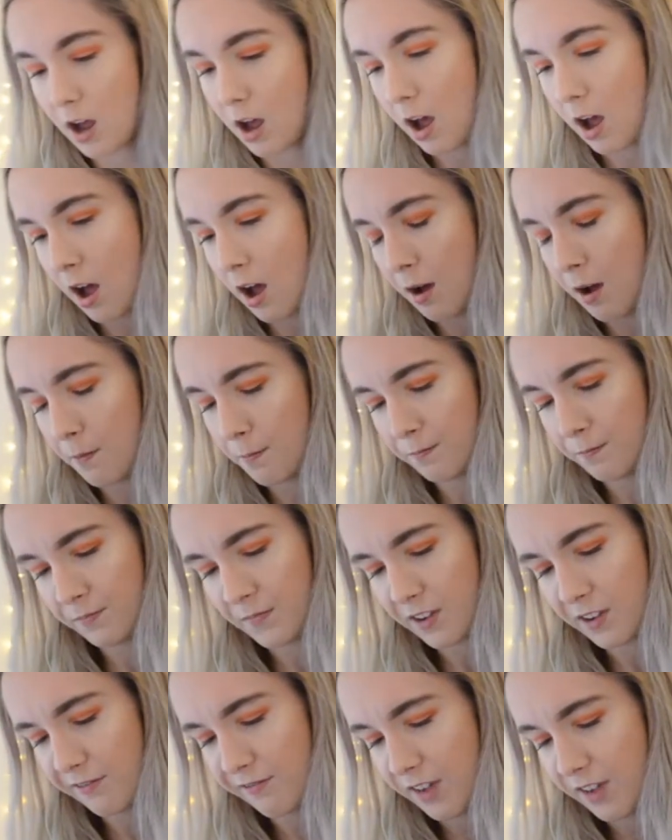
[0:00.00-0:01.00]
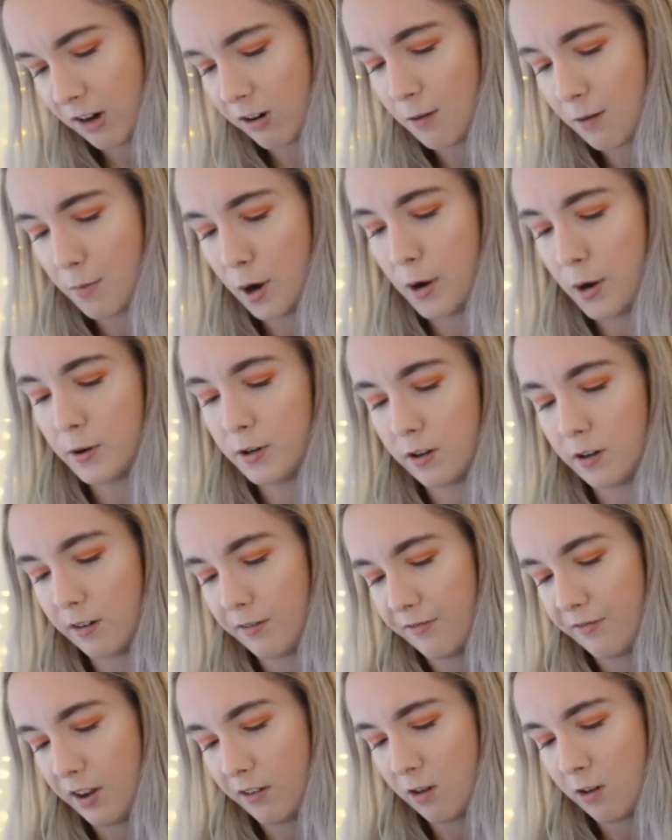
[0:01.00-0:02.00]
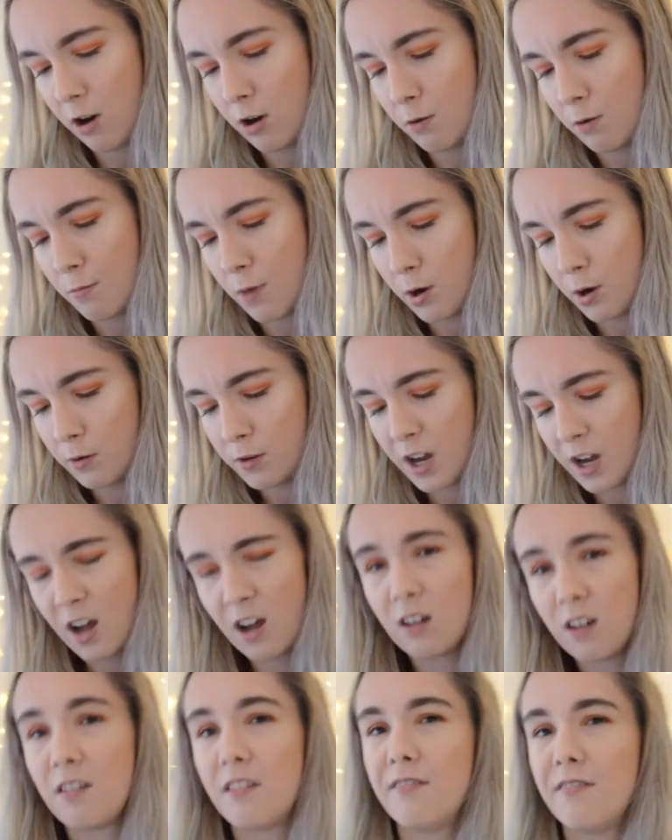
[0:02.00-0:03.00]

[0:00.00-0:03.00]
Vera Moda